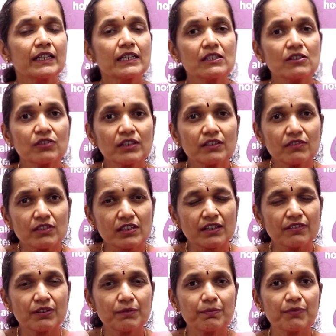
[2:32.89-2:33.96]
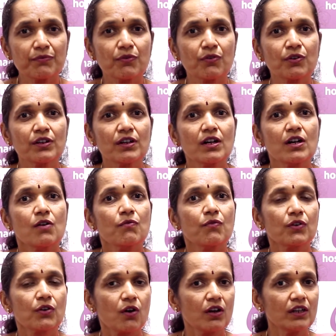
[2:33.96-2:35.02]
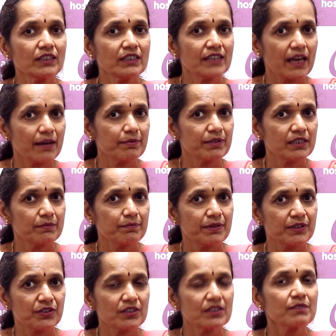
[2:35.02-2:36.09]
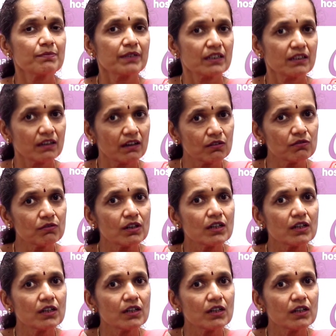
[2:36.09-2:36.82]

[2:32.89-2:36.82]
insulin was given before for all the diabetic patients but now